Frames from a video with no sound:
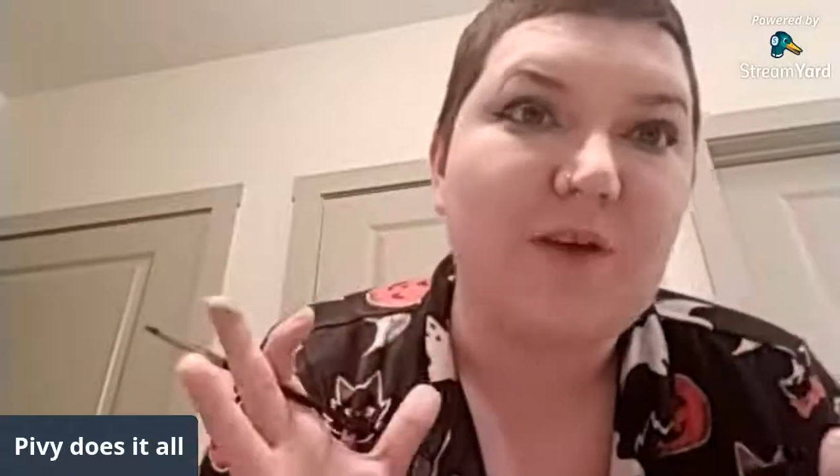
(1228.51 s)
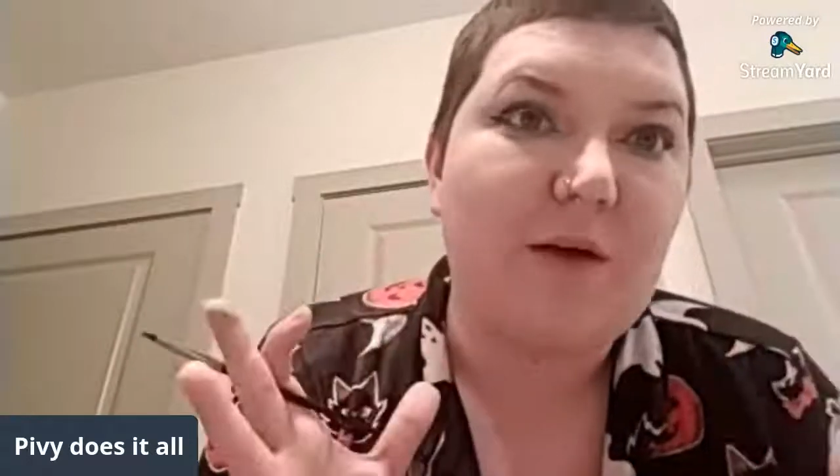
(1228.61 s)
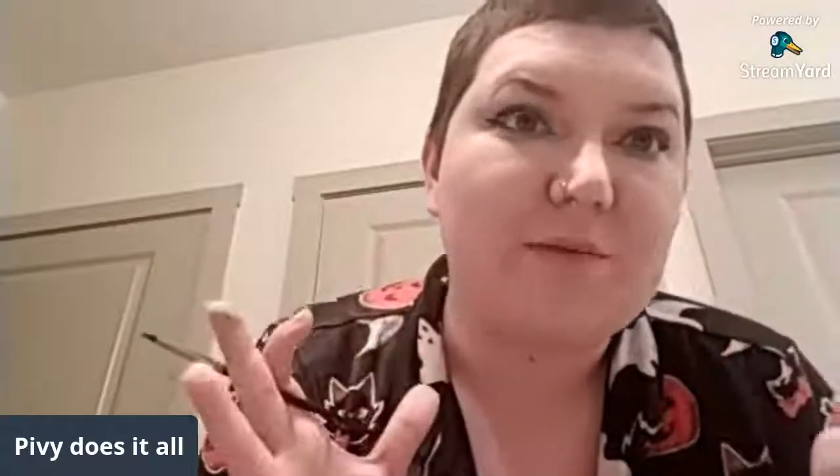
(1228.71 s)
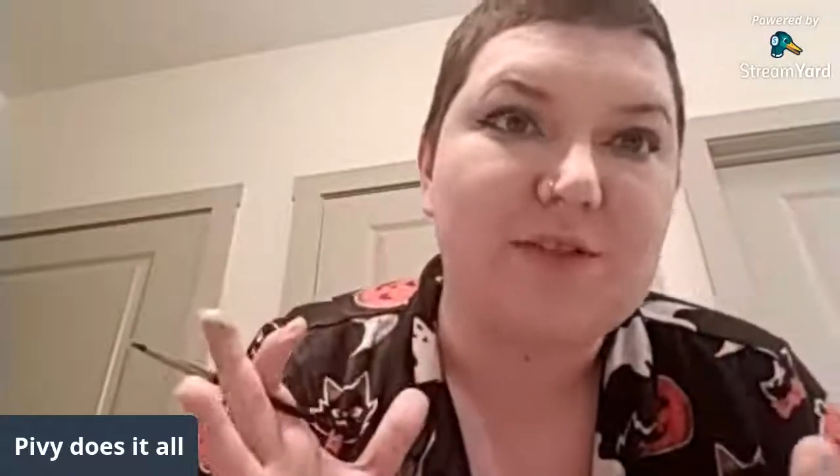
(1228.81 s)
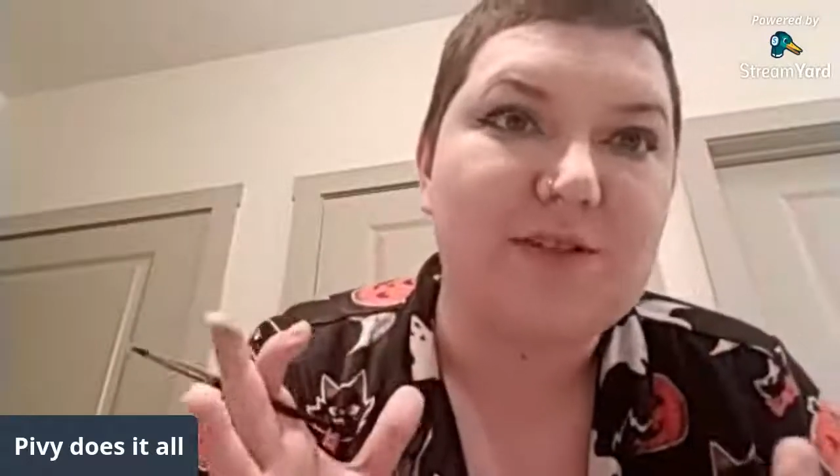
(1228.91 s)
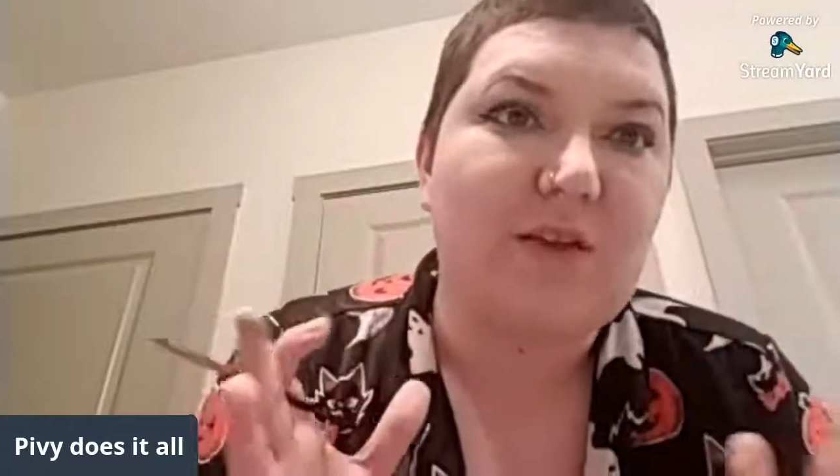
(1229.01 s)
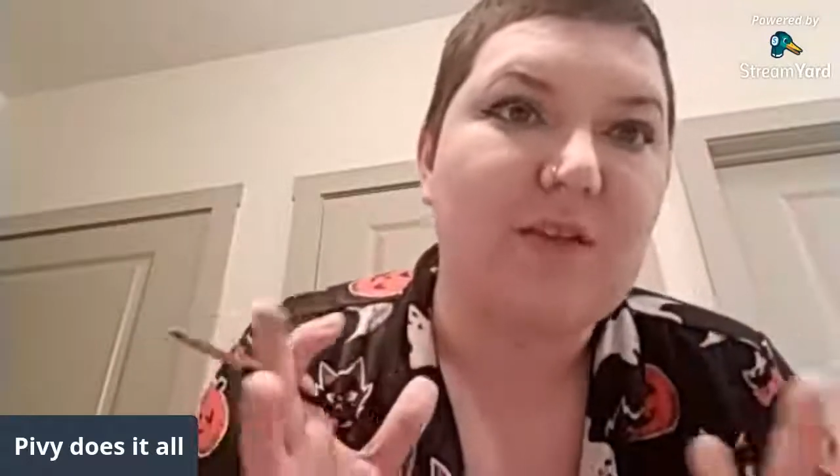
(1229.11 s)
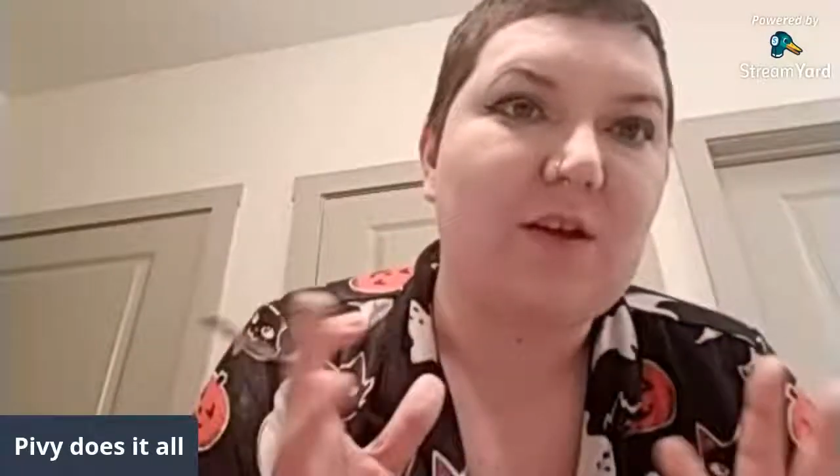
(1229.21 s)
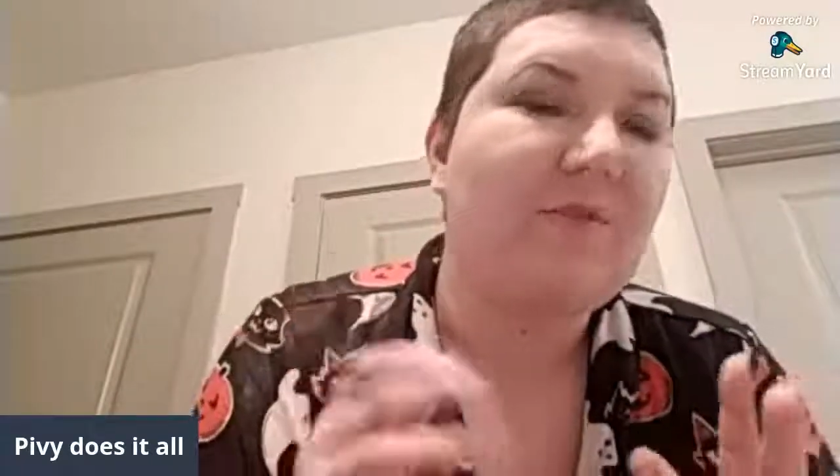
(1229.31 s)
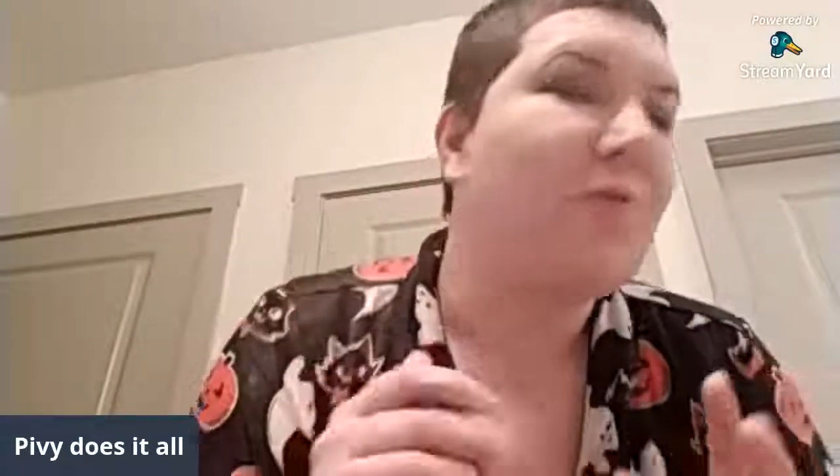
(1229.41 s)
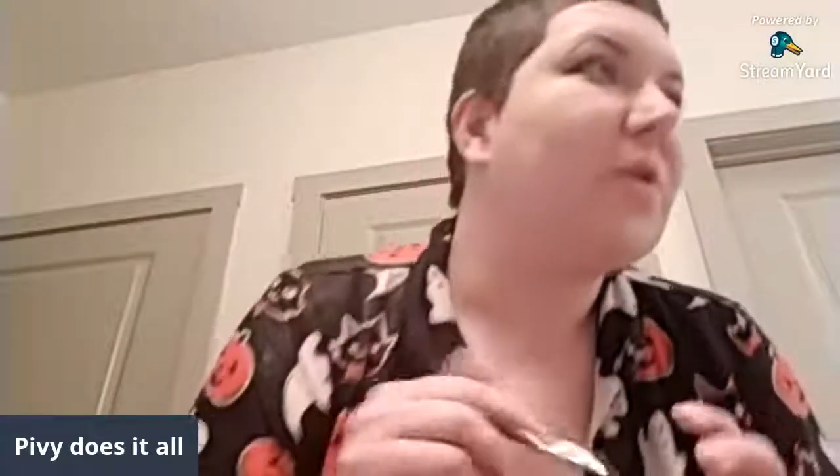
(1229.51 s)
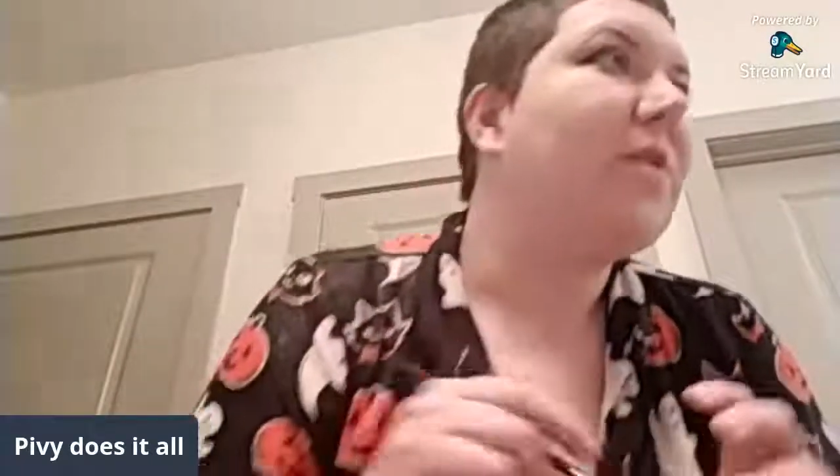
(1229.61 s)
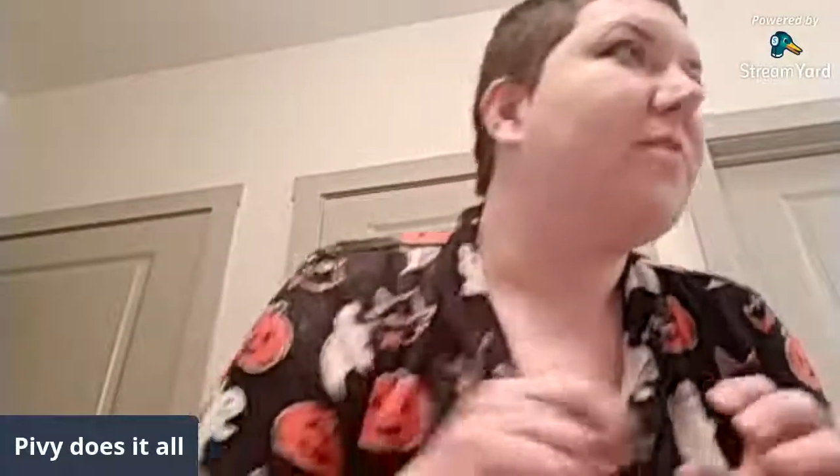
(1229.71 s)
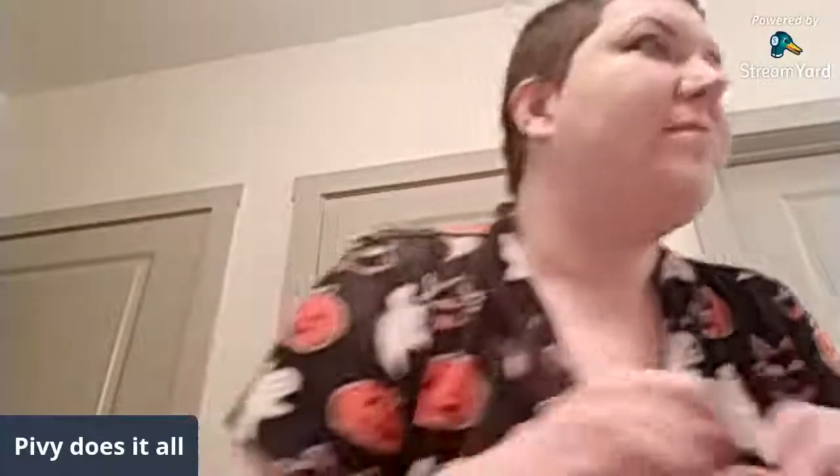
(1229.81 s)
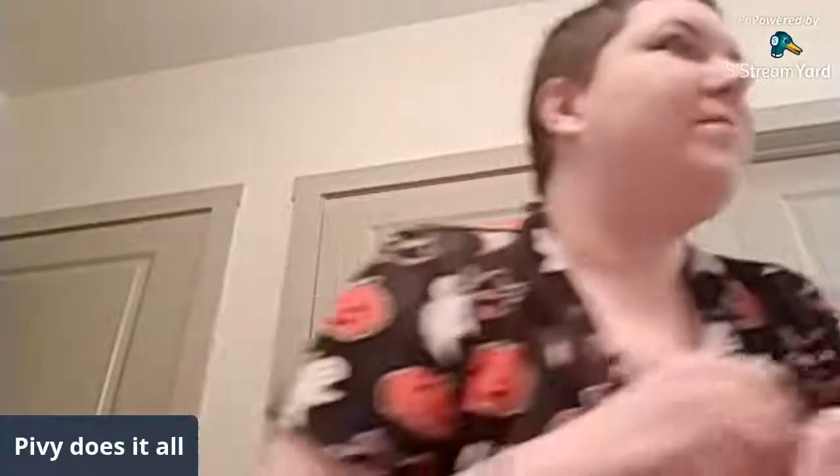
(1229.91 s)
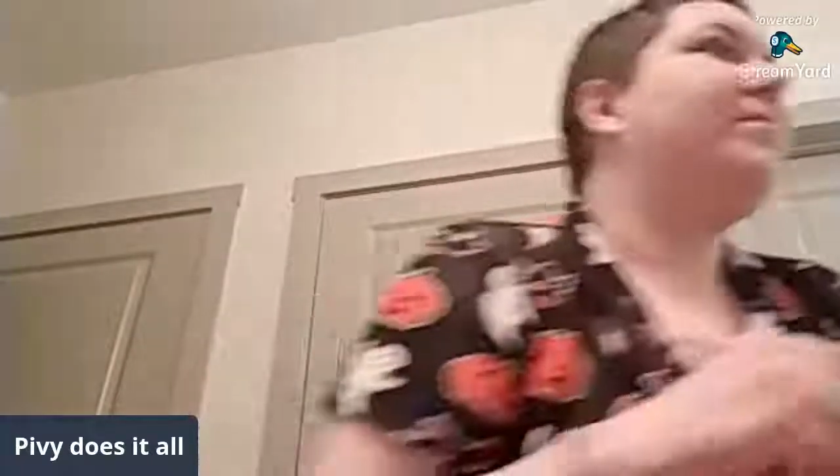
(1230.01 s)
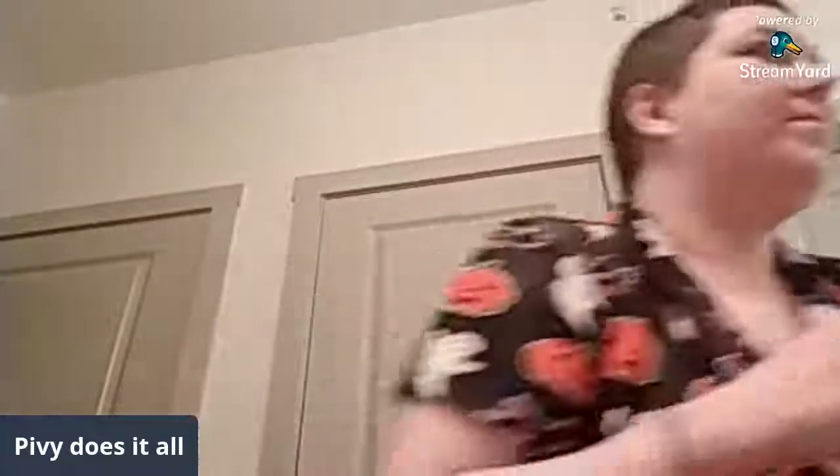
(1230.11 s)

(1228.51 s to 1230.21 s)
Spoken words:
options out there for you.